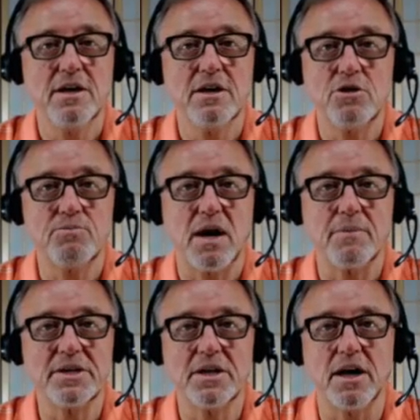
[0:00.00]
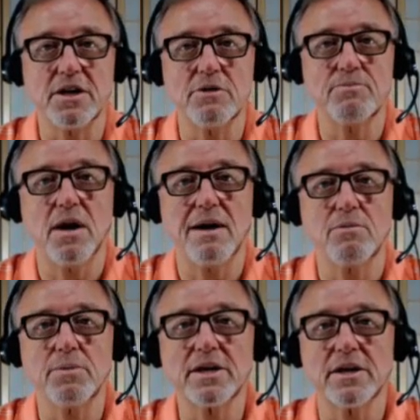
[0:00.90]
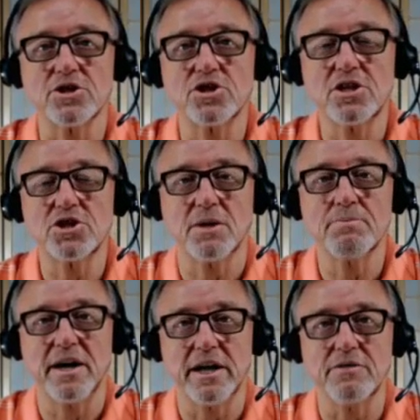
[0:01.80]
You're probably not. You're probably going to see somebody